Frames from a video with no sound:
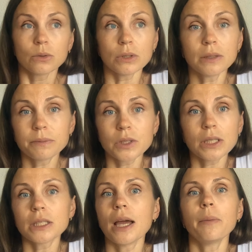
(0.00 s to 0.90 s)
Well,
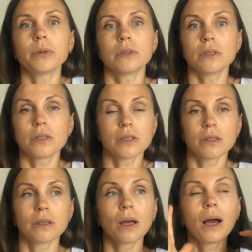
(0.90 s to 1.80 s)
it happens.
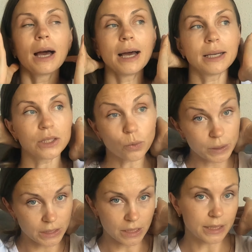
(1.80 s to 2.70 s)

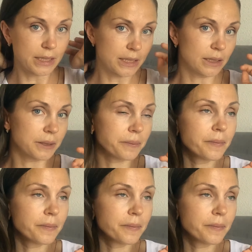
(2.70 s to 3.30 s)
Nobody is ideal.